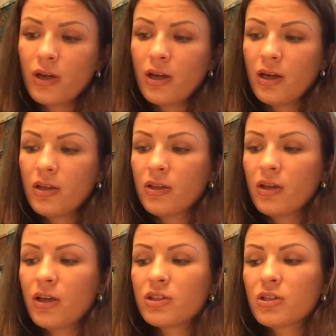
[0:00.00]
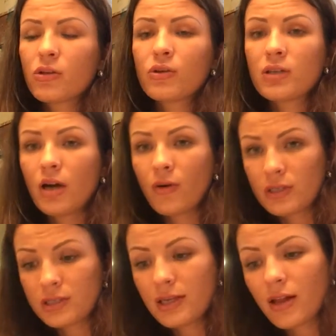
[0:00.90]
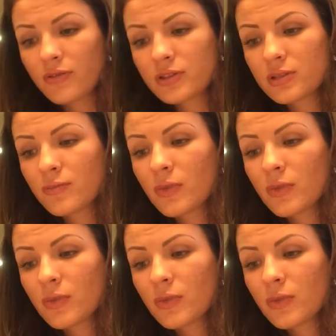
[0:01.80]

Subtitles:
and it includes ourselves.